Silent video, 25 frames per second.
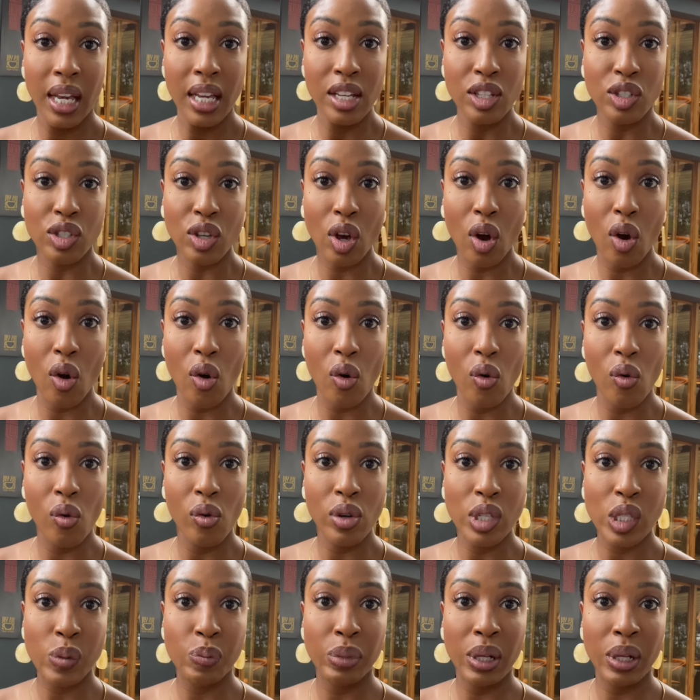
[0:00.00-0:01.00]
So
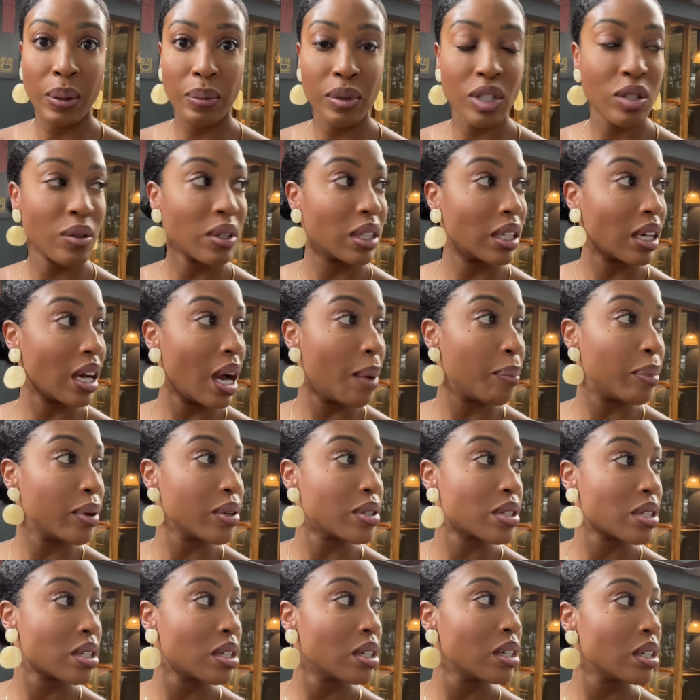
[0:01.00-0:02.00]
split between the
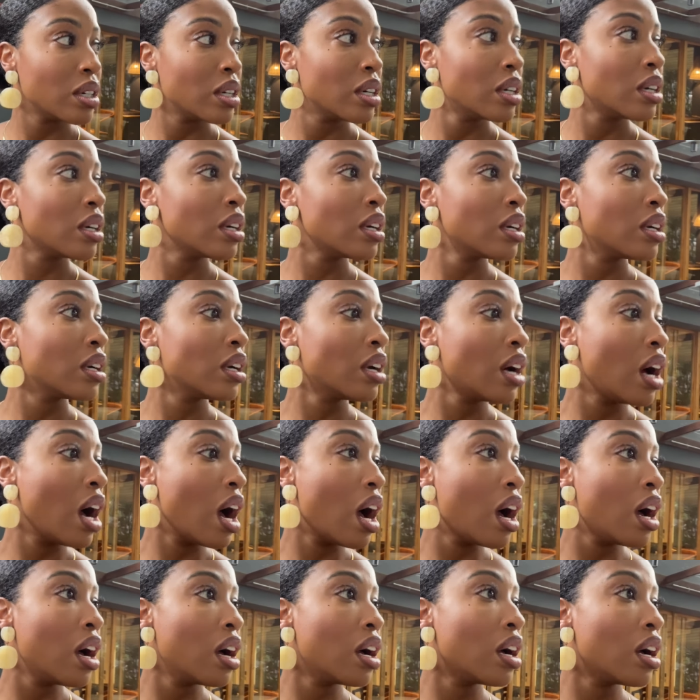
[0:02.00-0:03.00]
couples.
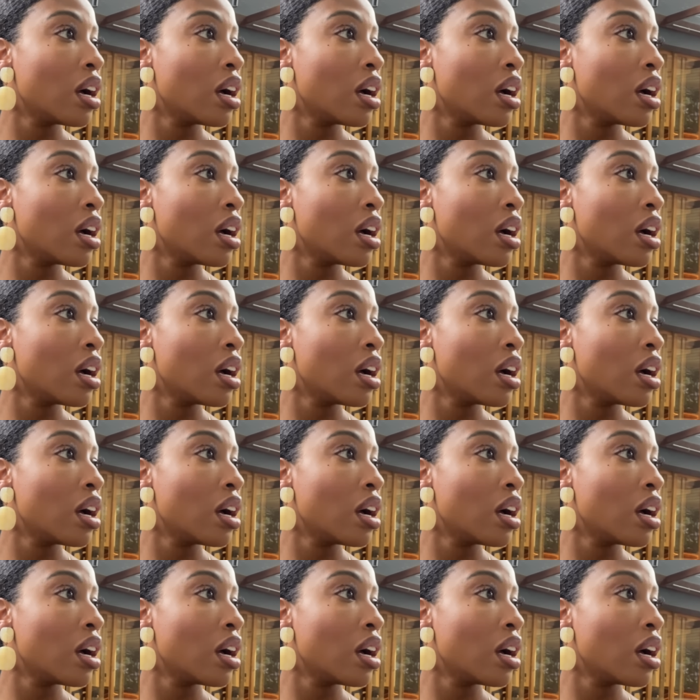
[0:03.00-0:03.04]
Huh?